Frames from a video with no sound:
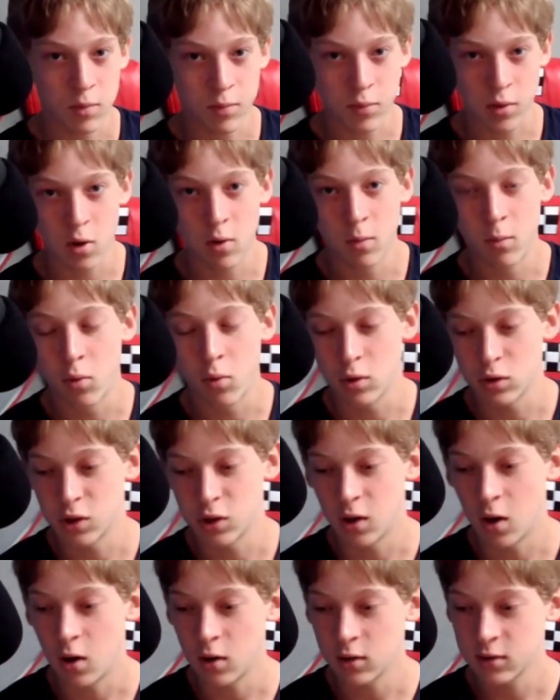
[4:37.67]
or
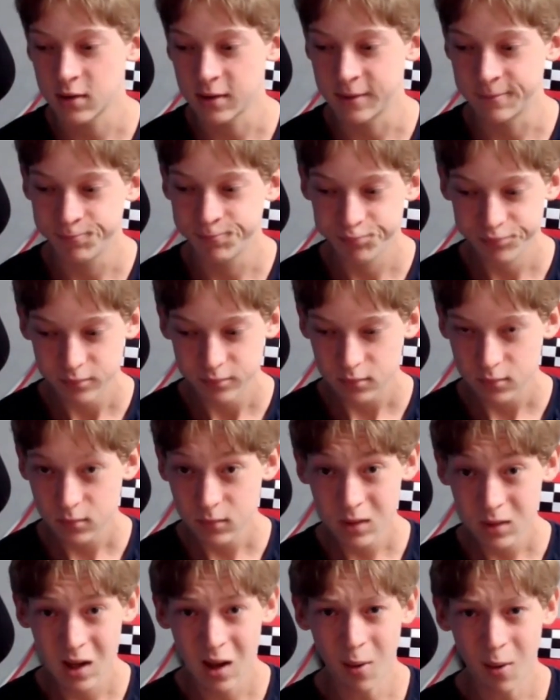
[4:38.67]
pro-abortion. Honestly,
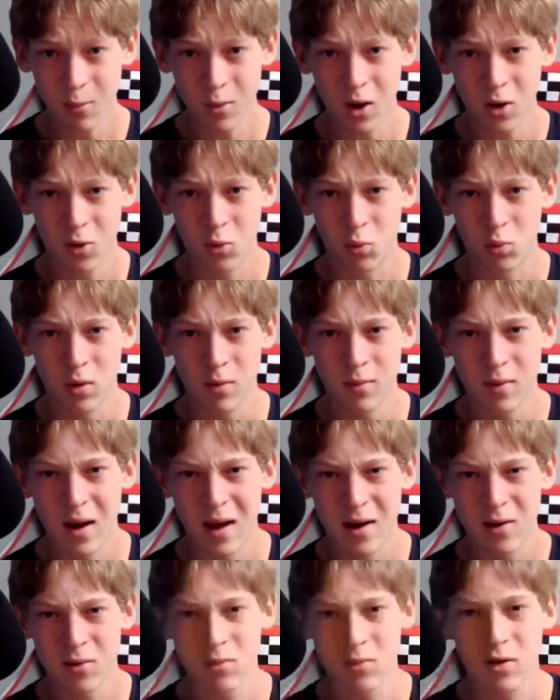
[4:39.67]
I'm not a woman.
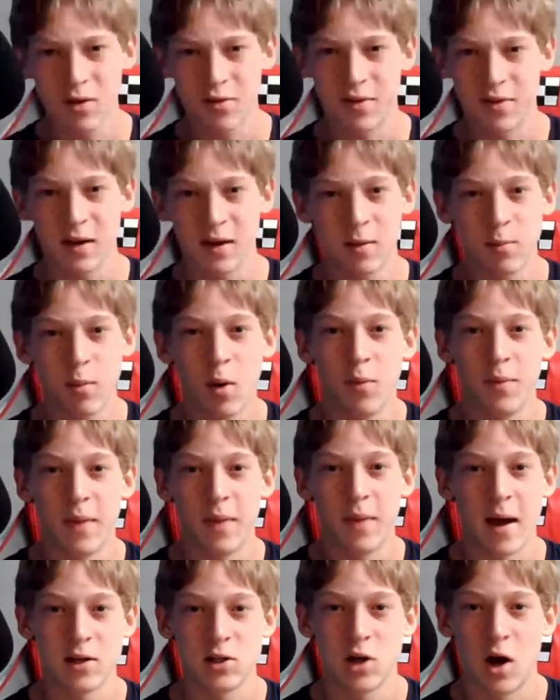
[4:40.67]
I don't really think about
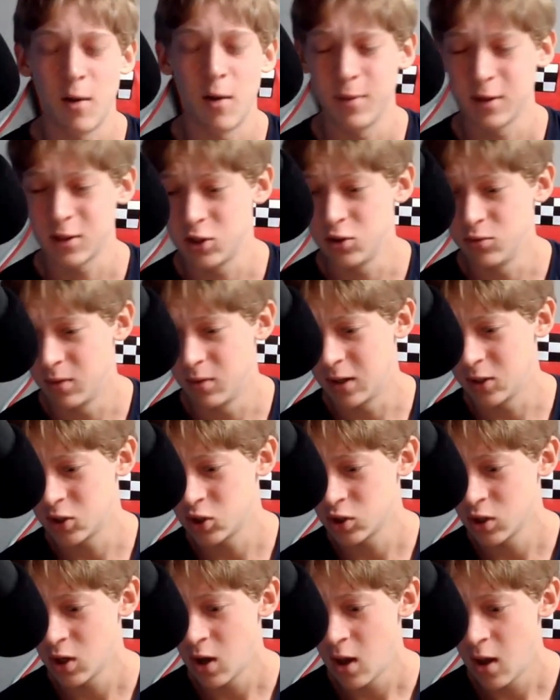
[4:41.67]
that topic too
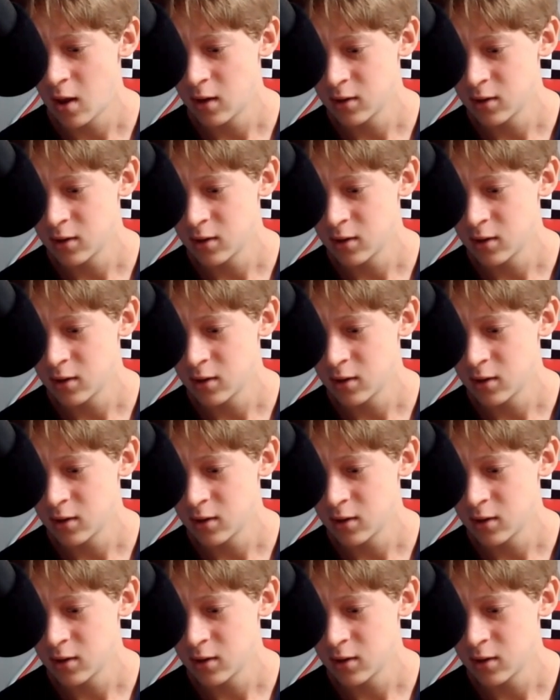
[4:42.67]
much.